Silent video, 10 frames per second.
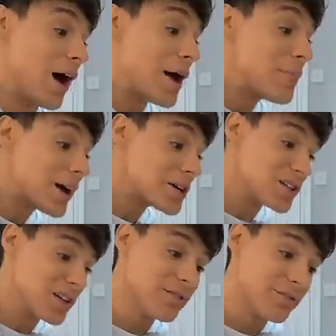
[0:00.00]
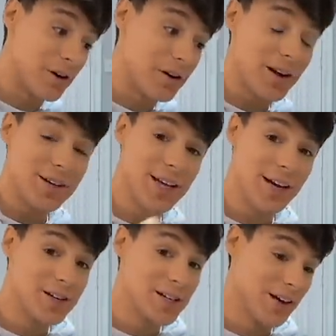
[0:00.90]
I'm actually very
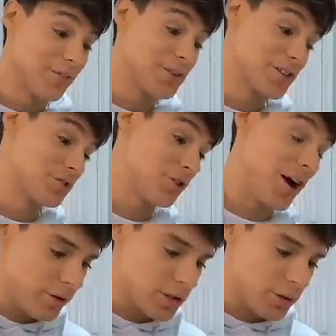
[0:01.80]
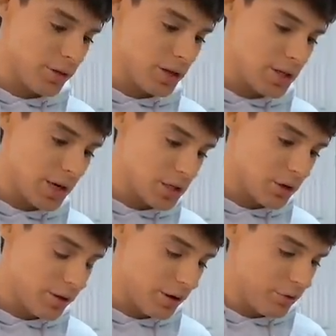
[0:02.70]
excited to give this a try. So in the
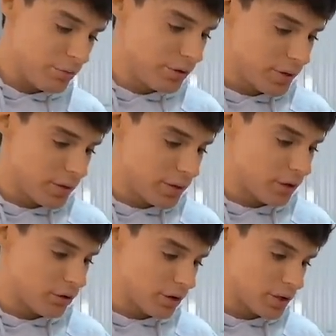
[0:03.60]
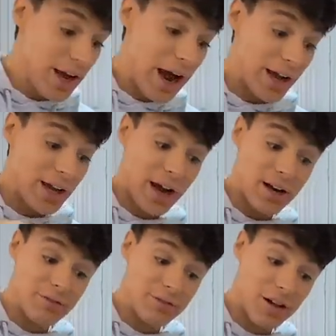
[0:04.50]
TikTok, they removed the crust. I
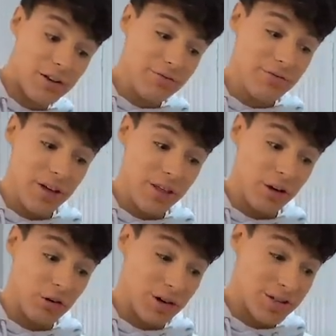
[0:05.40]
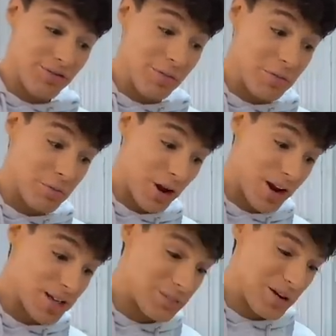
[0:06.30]
kind of love the crust from the
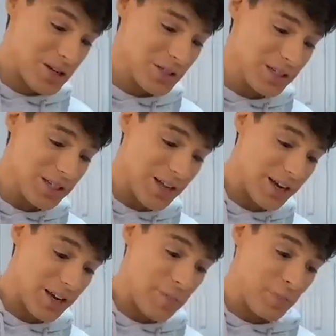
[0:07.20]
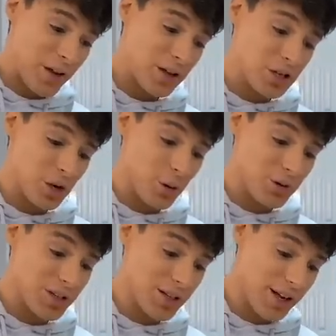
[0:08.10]
bread, especially in like
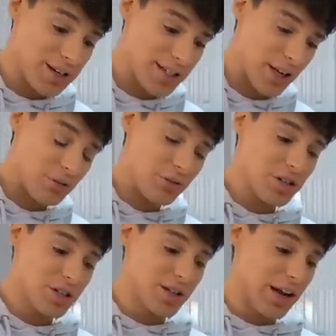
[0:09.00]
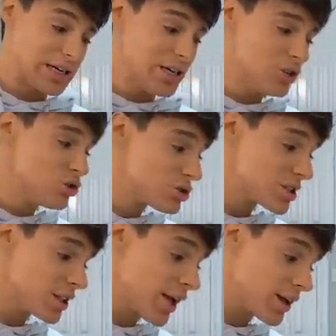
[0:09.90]
toast and like sandwiches. I didn't used
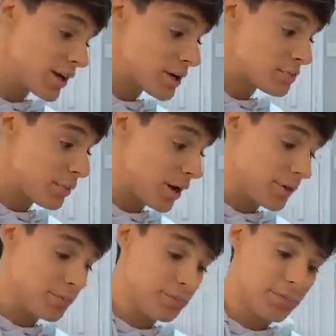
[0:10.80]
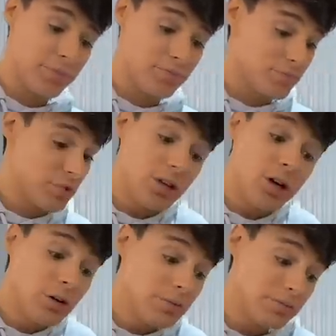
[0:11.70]
to like it, but you know,